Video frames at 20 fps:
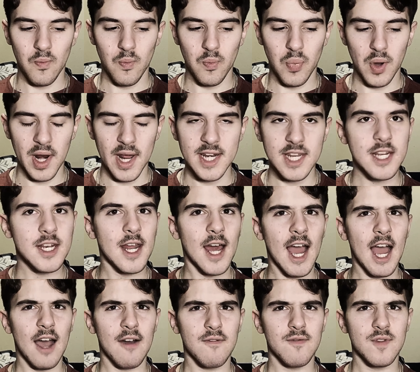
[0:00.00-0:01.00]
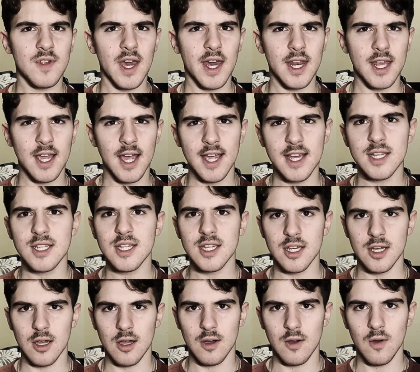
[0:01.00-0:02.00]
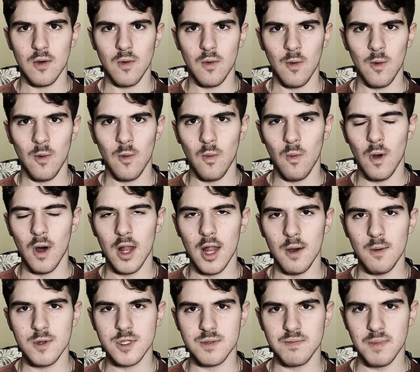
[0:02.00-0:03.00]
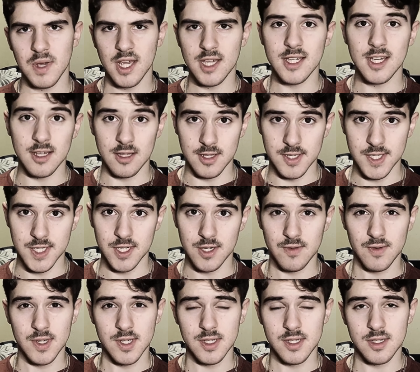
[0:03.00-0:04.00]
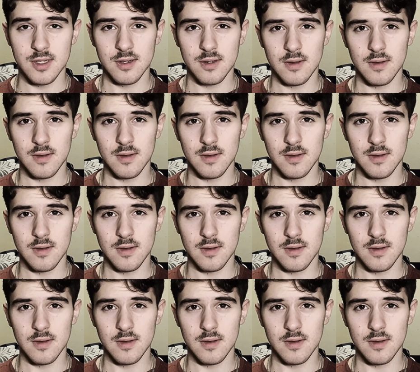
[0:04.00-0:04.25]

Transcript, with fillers: But I didn't have any idea while I was making the series